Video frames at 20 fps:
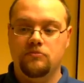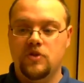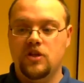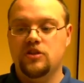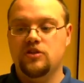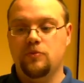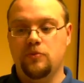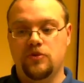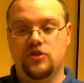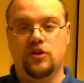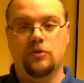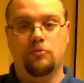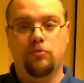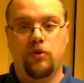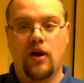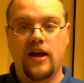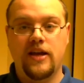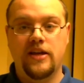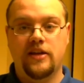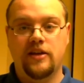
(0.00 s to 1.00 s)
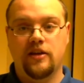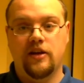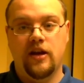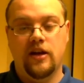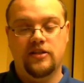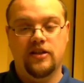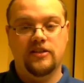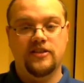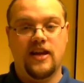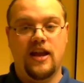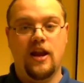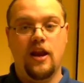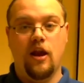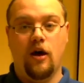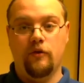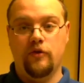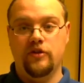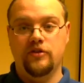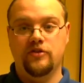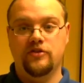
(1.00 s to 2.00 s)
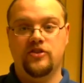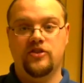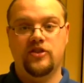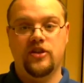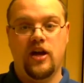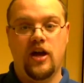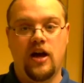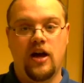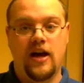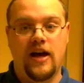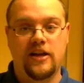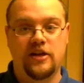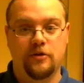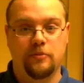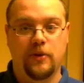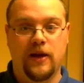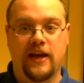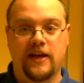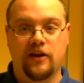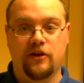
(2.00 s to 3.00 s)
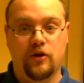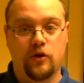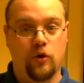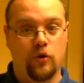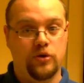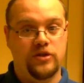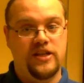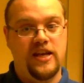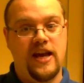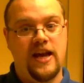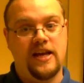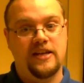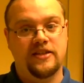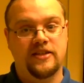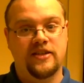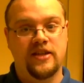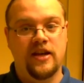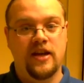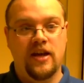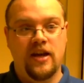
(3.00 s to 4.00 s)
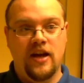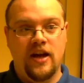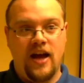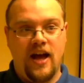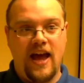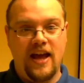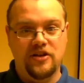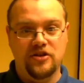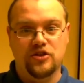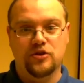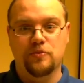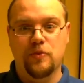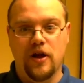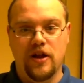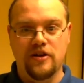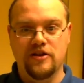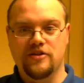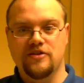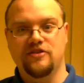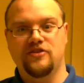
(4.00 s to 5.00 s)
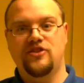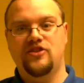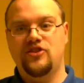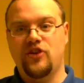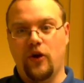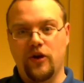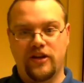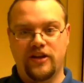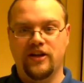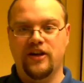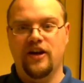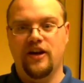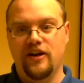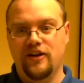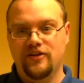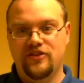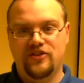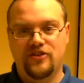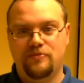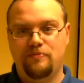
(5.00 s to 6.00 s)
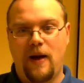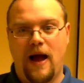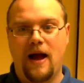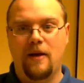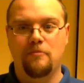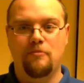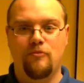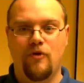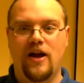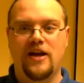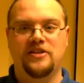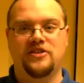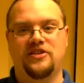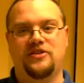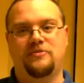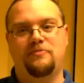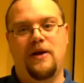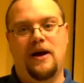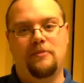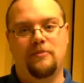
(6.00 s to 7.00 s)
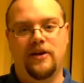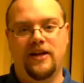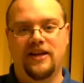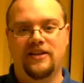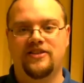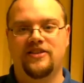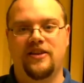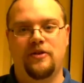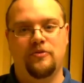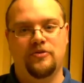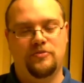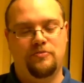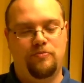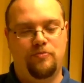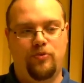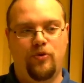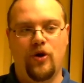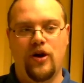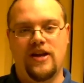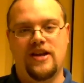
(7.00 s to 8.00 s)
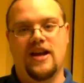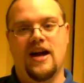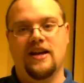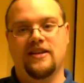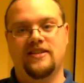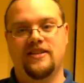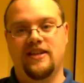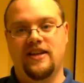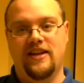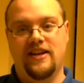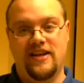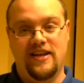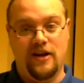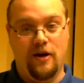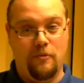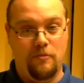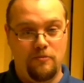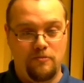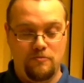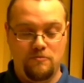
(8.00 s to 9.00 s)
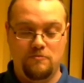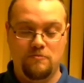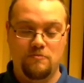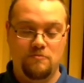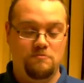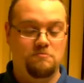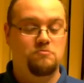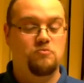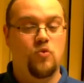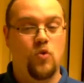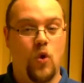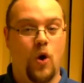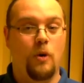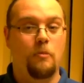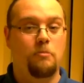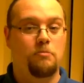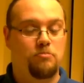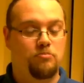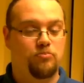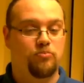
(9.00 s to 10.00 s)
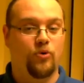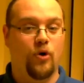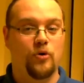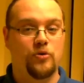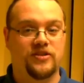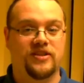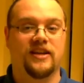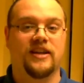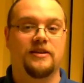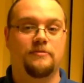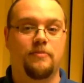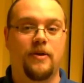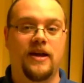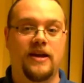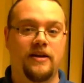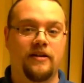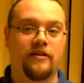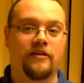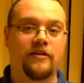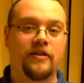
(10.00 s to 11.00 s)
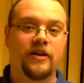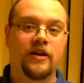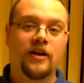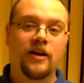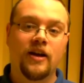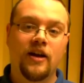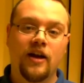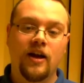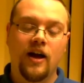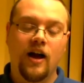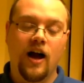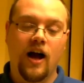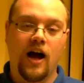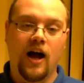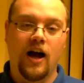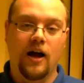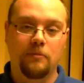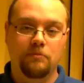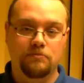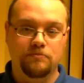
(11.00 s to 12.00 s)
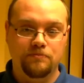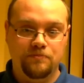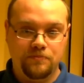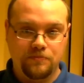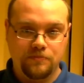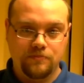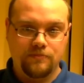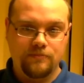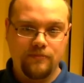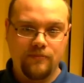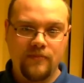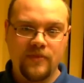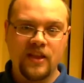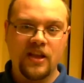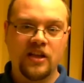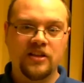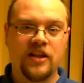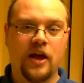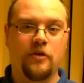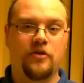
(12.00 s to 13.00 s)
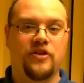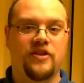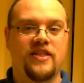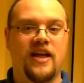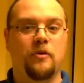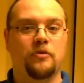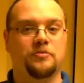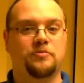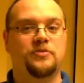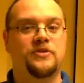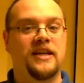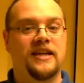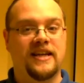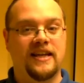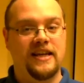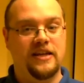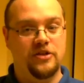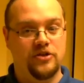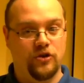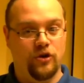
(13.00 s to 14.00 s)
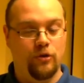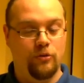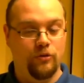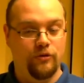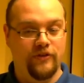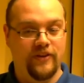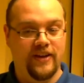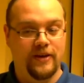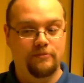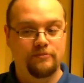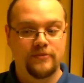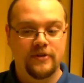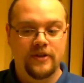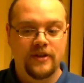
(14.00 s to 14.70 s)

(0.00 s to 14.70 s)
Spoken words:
So we took a break. Turns out Lawrence ended up playing a courtier's henchman, psyker, spam, razor spam list. It was pretty nasty. He got quite brutally beaten. Don't think that was particularly enjoyable for him.